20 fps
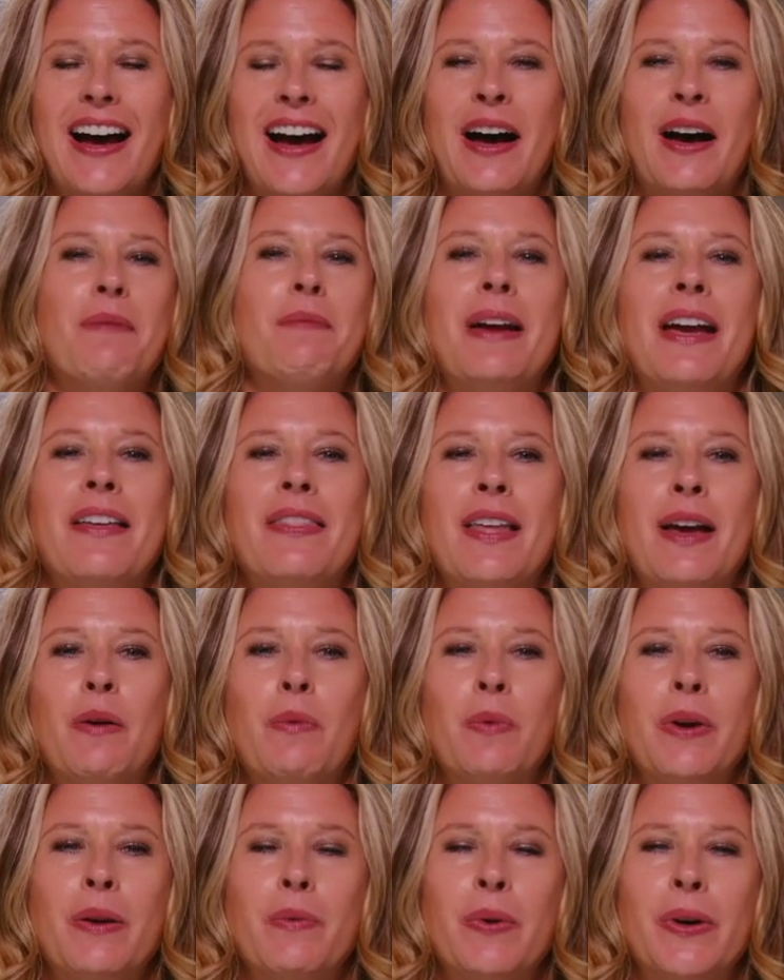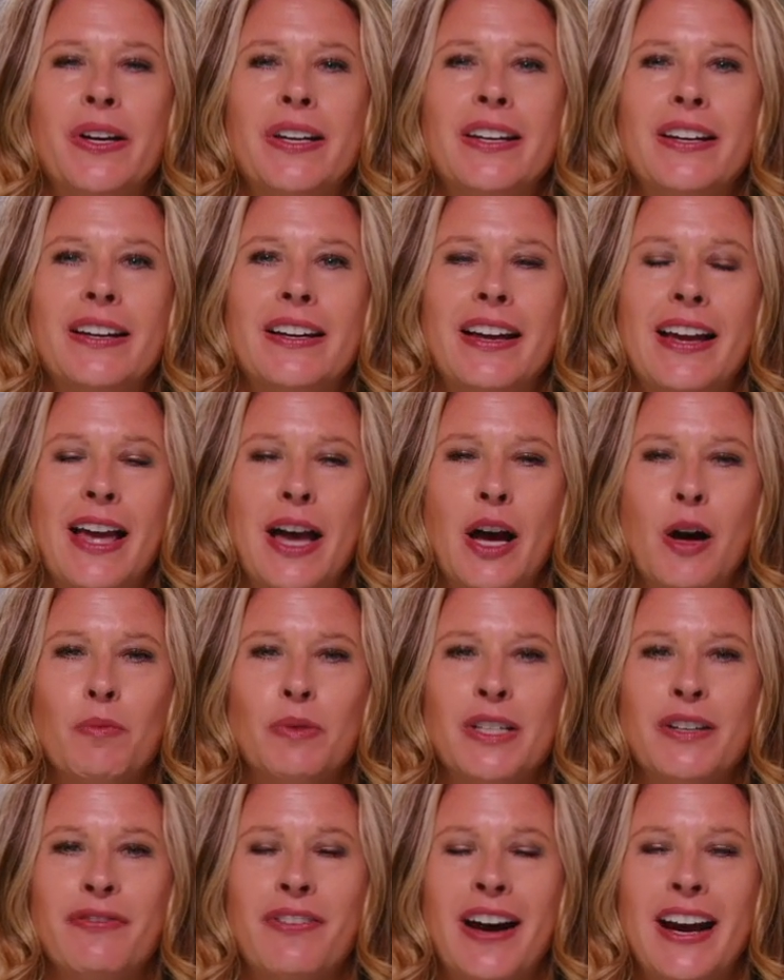and that we would help
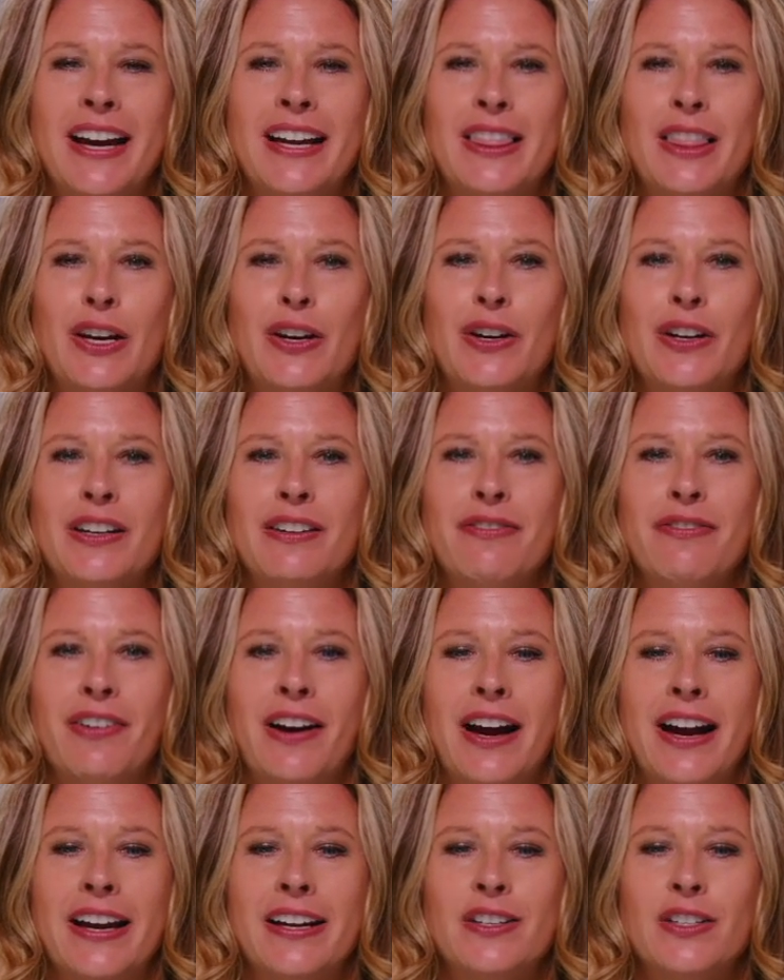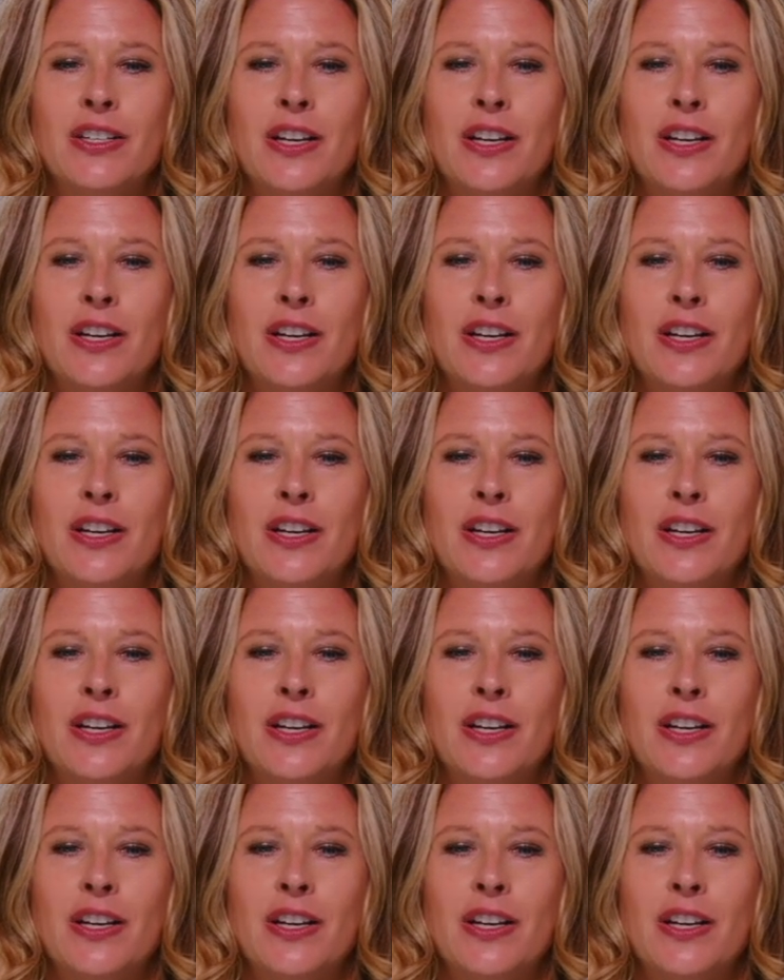to fight the good fight.